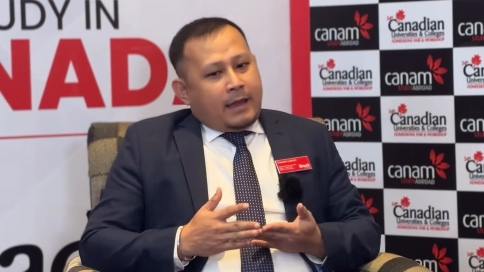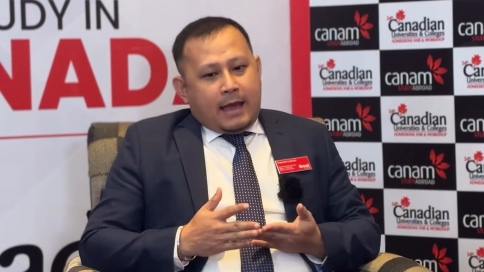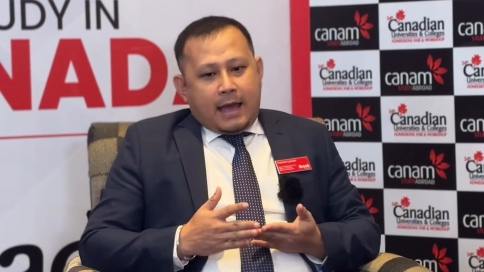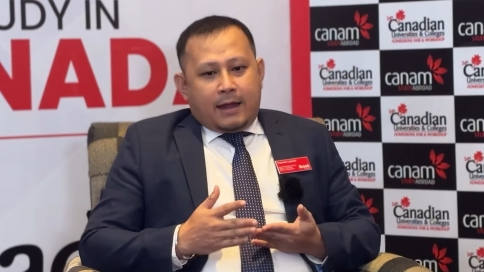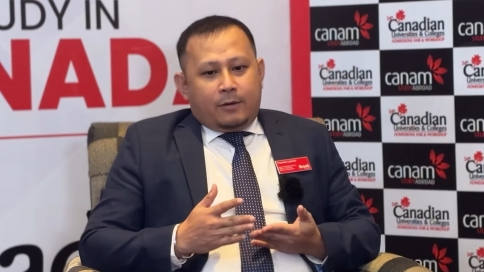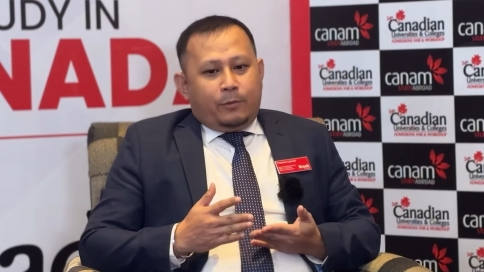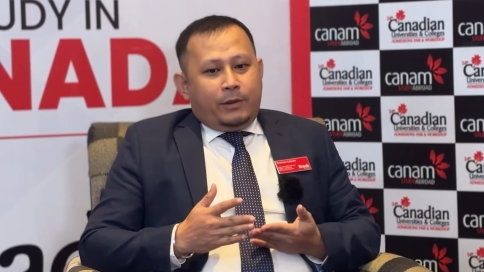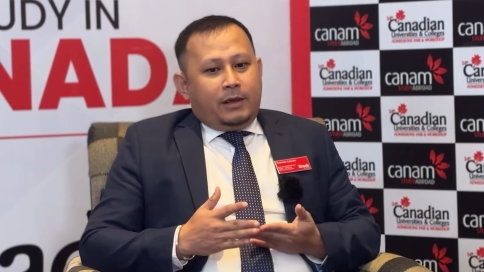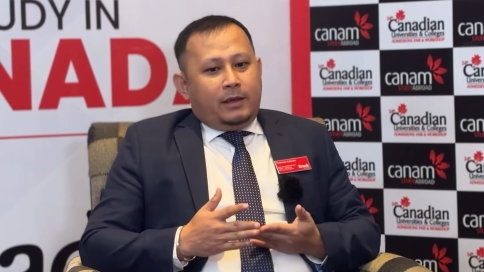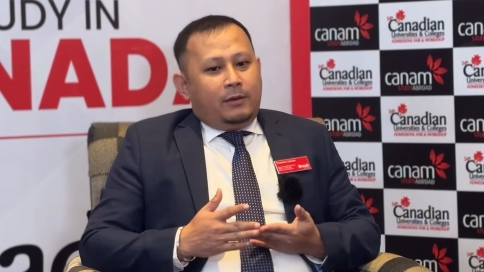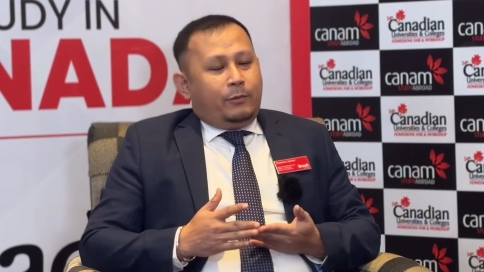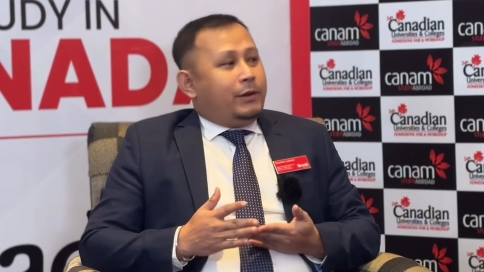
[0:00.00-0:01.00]
and
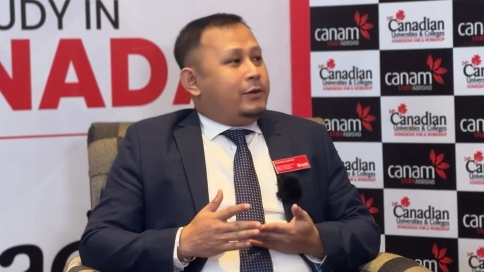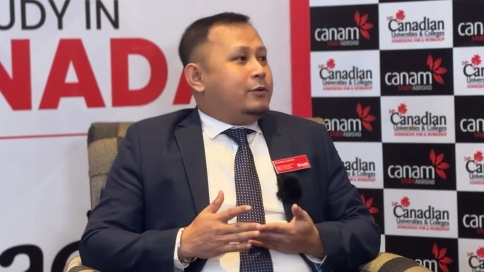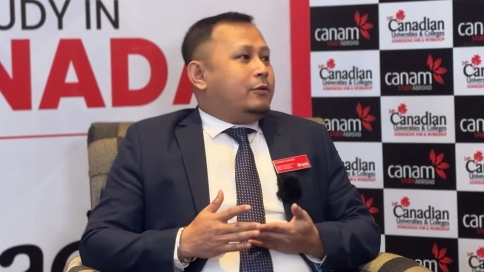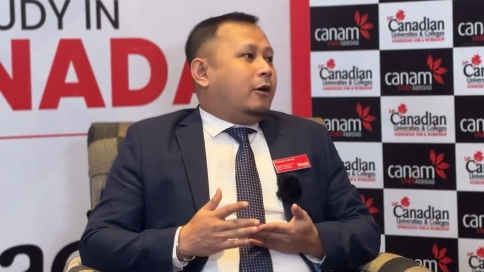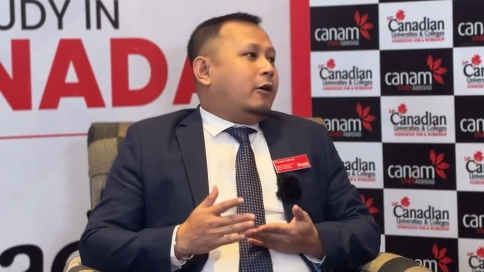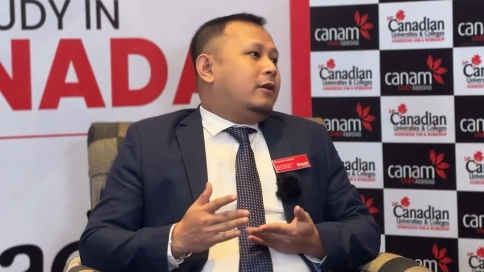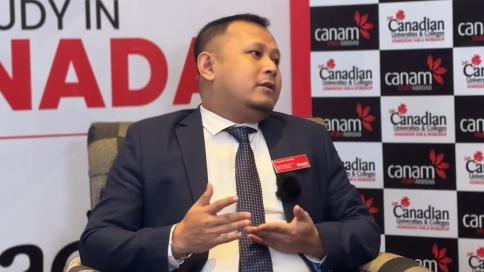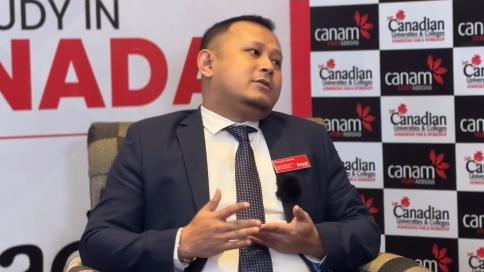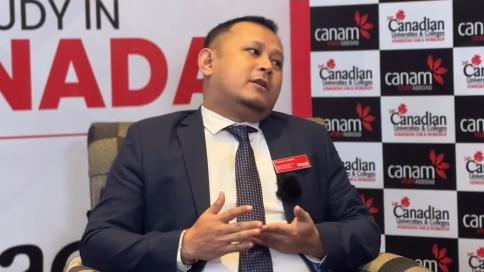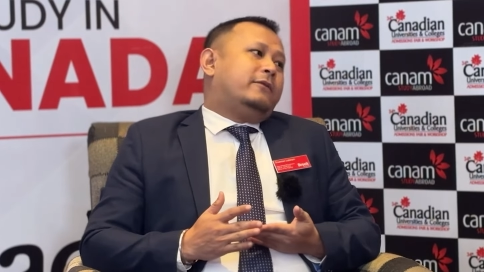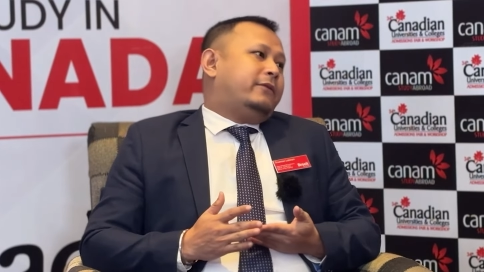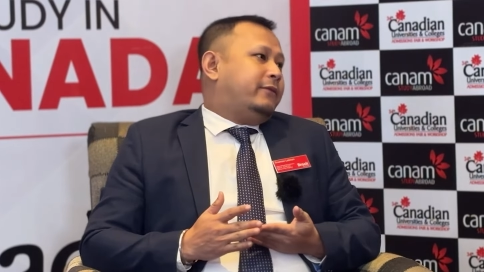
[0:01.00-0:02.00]
we do all
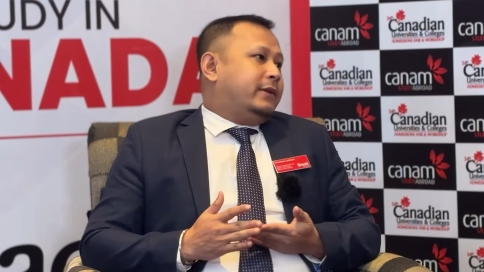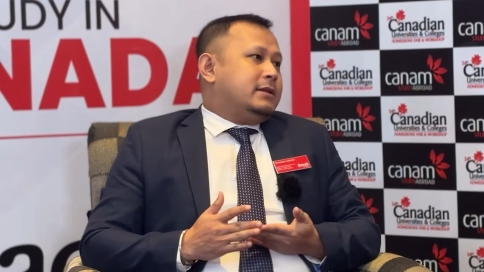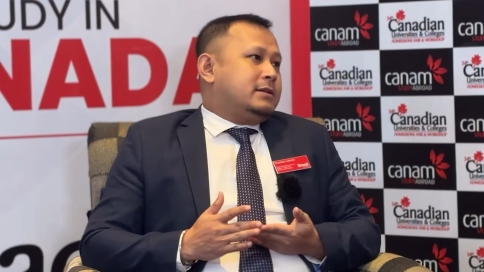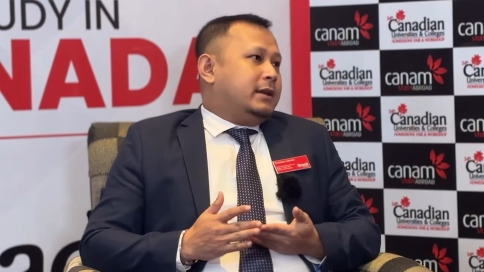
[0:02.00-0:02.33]
sort of events.